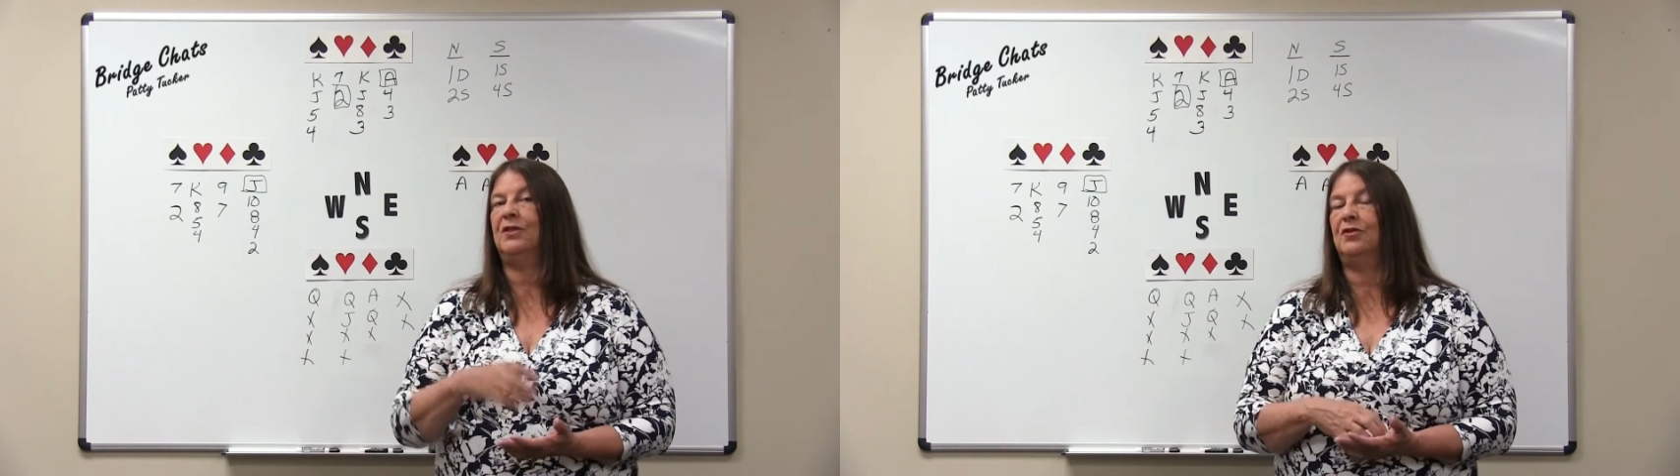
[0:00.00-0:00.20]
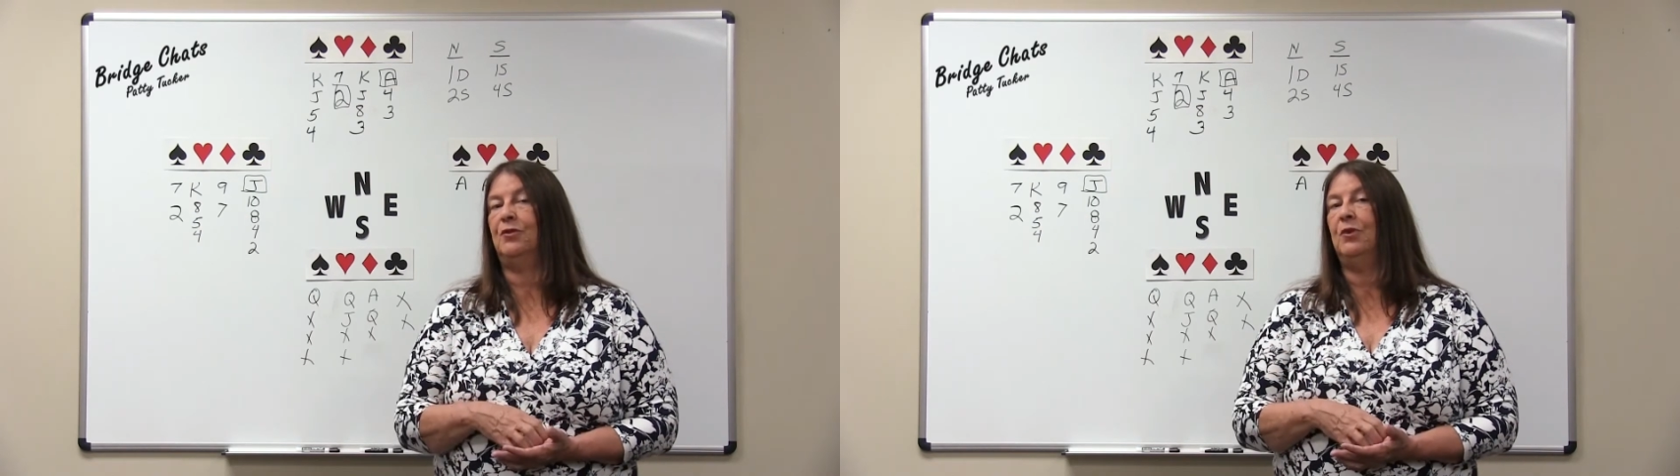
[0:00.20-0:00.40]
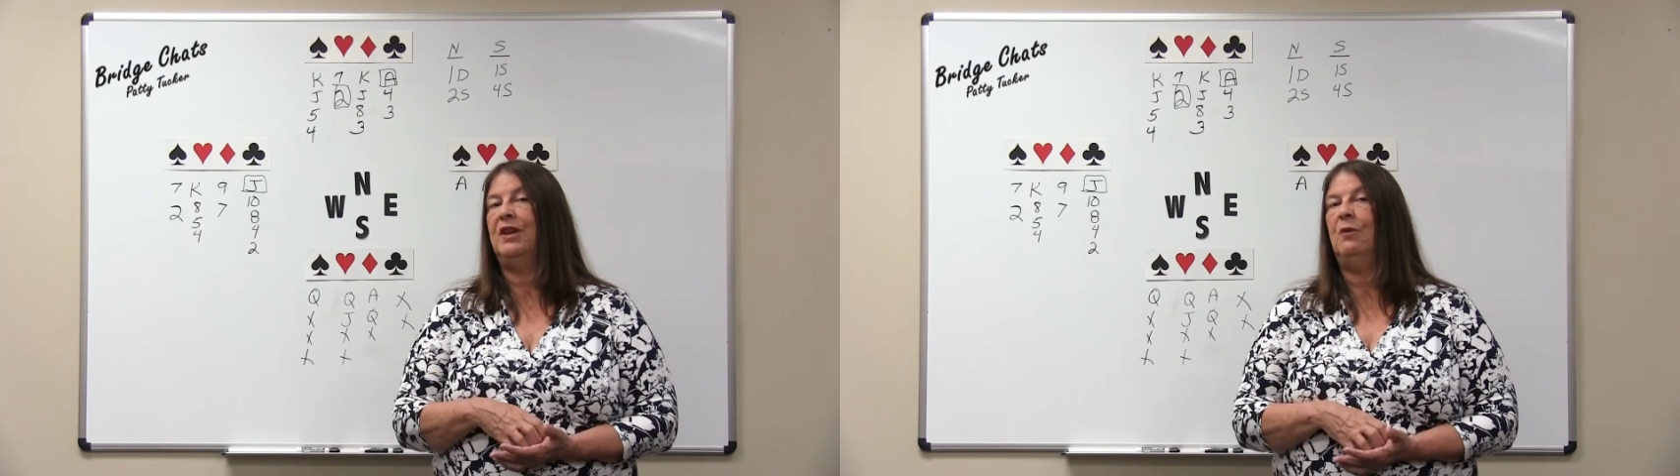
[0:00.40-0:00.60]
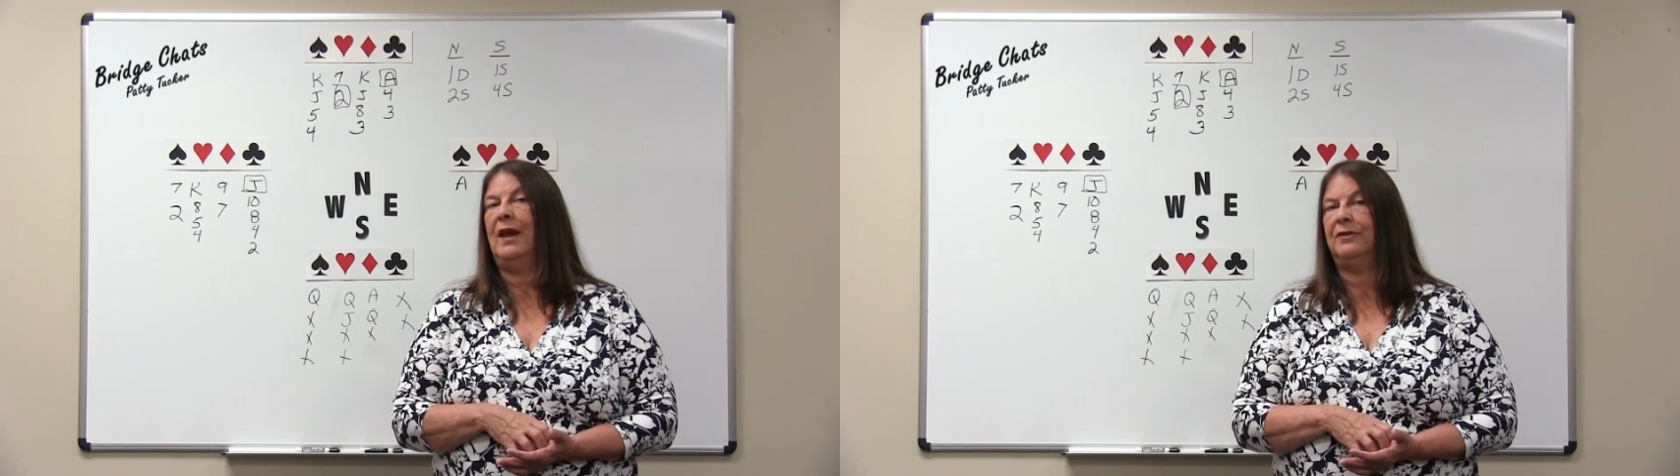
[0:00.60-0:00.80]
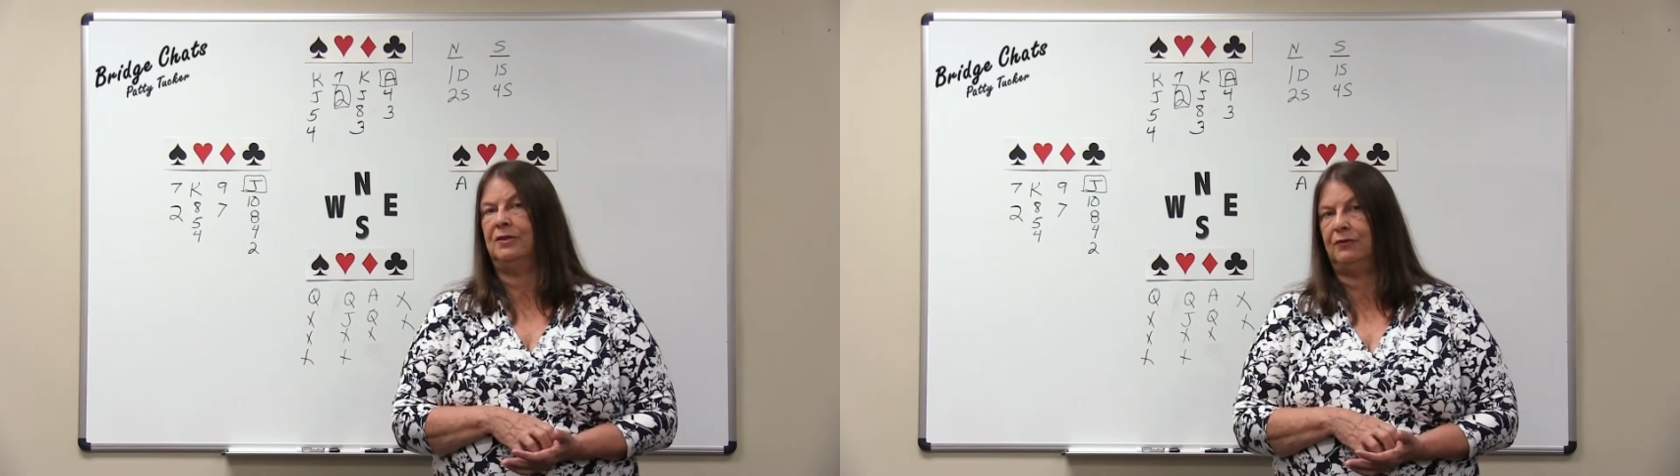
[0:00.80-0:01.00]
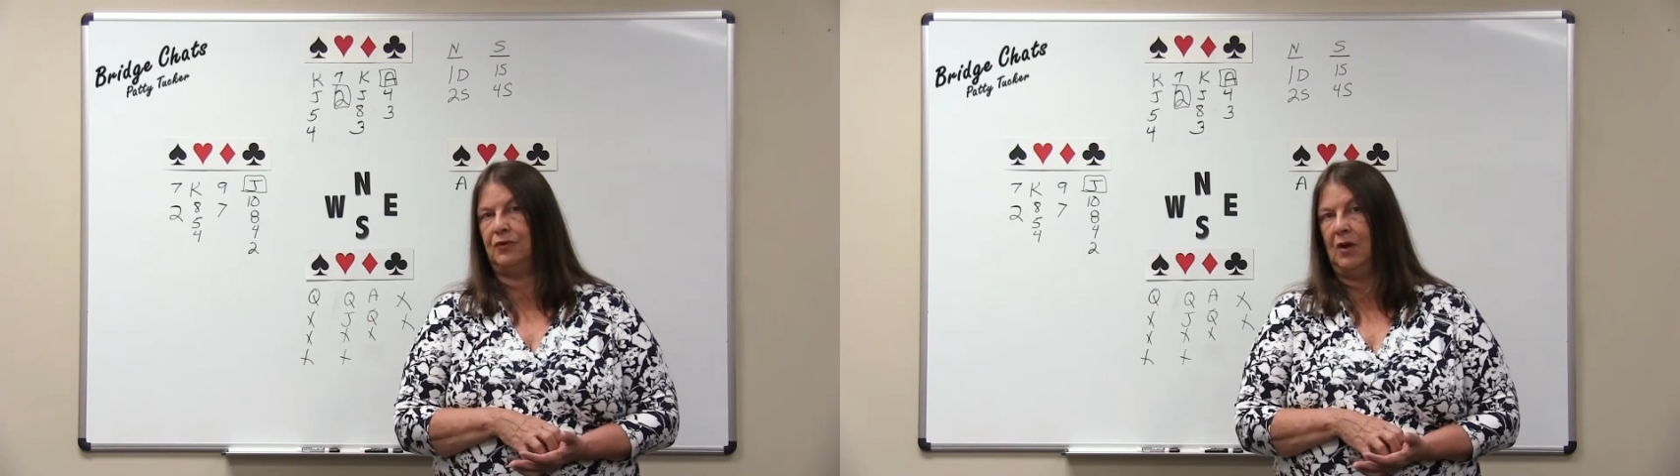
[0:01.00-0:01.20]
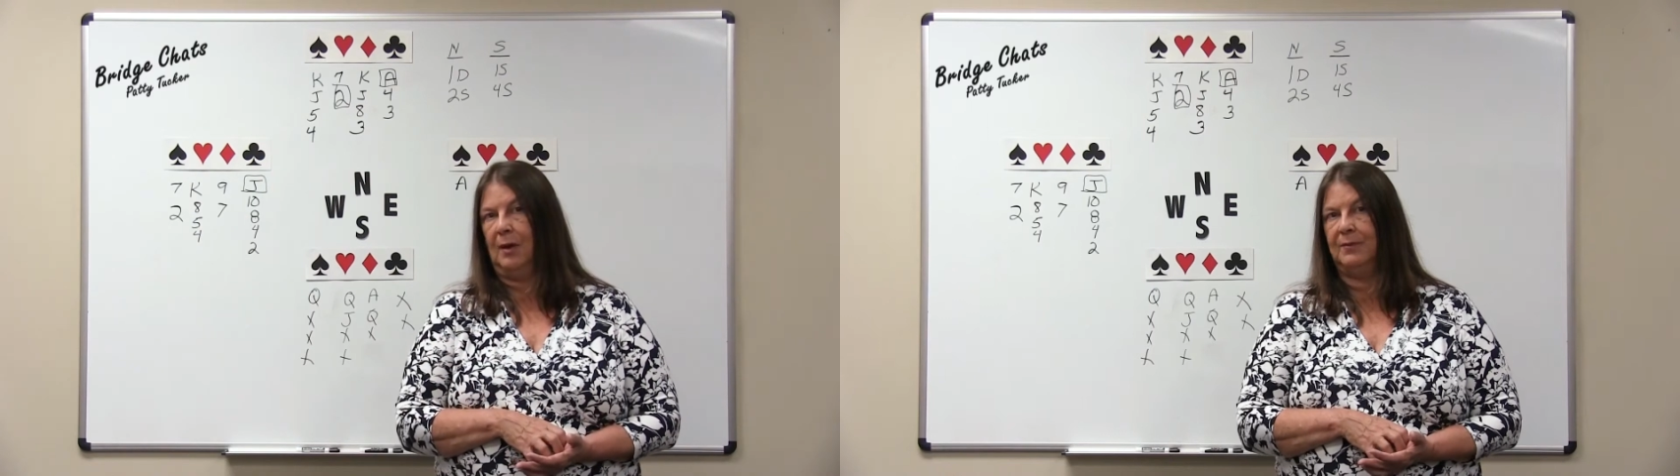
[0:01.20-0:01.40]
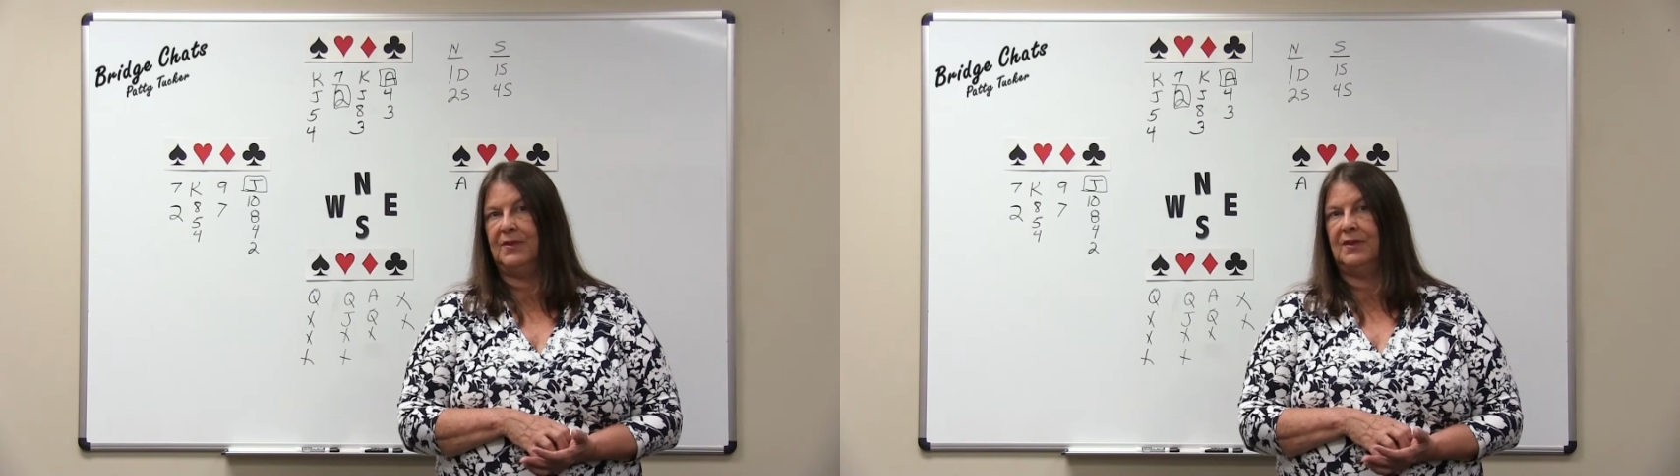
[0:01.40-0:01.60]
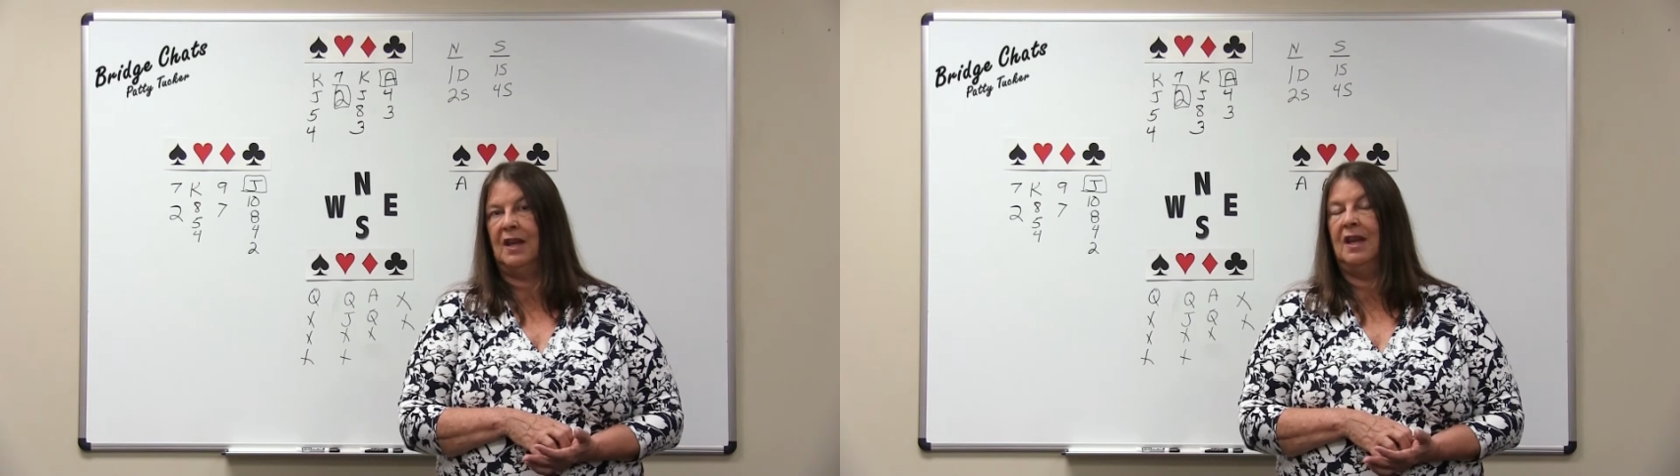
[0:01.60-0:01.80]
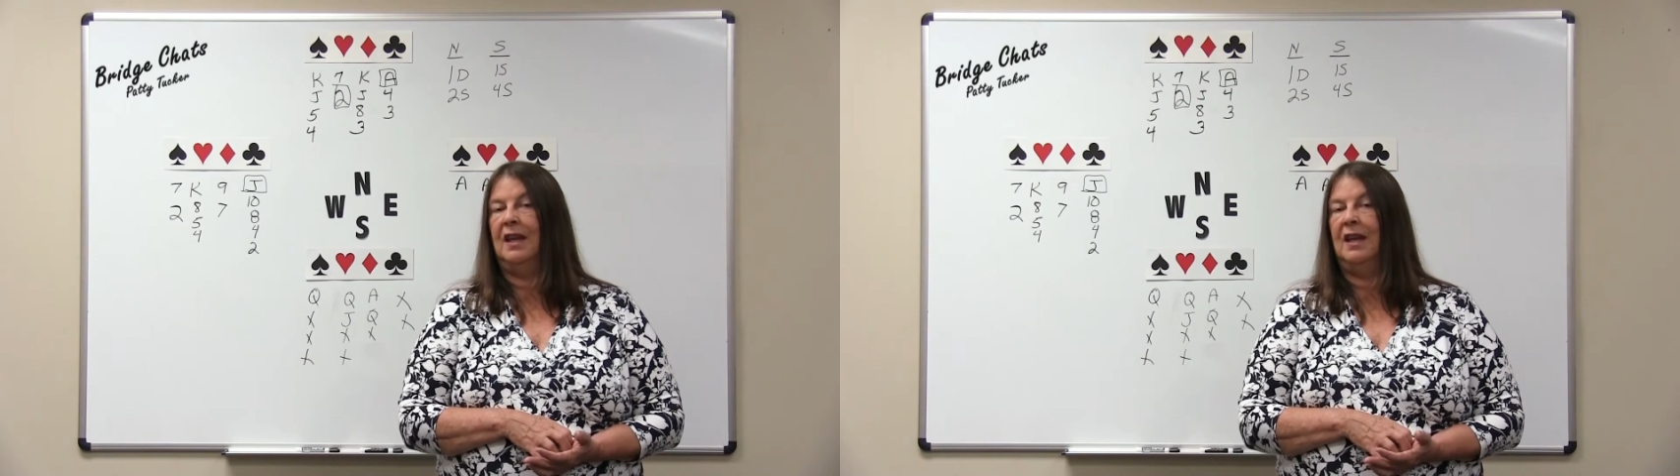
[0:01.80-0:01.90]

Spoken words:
so 3 rounds of trumps.